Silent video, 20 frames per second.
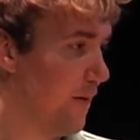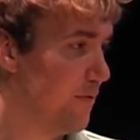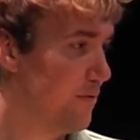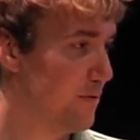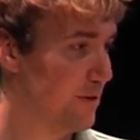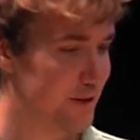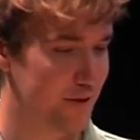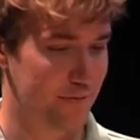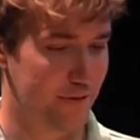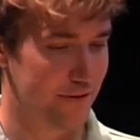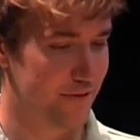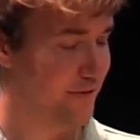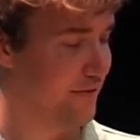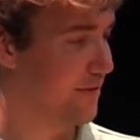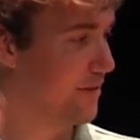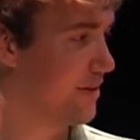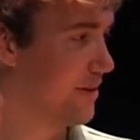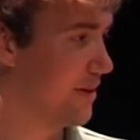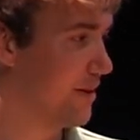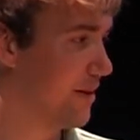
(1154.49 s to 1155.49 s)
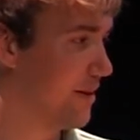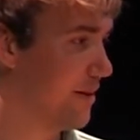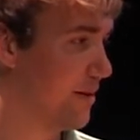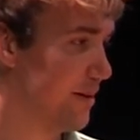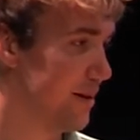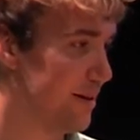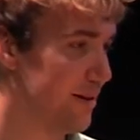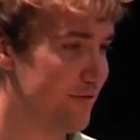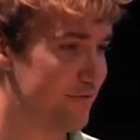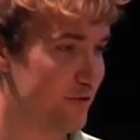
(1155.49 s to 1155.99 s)
Once we've
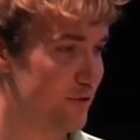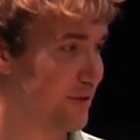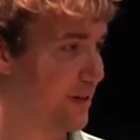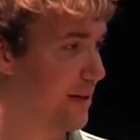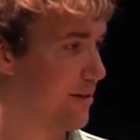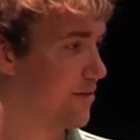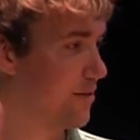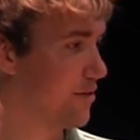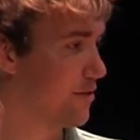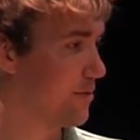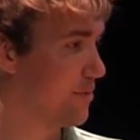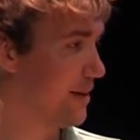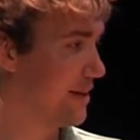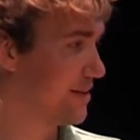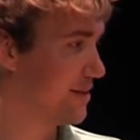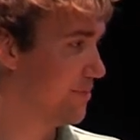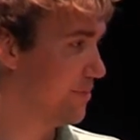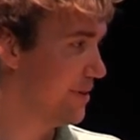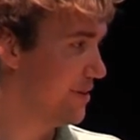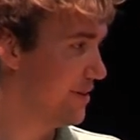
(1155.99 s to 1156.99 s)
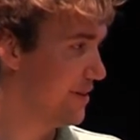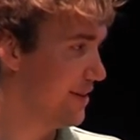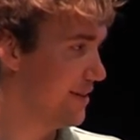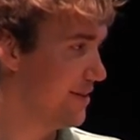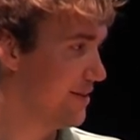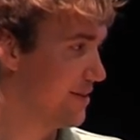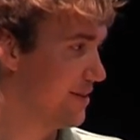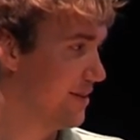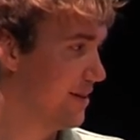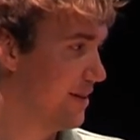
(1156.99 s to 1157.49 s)
uh, ruled out those
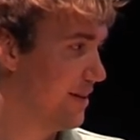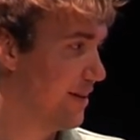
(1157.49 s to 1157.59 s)
possibilities,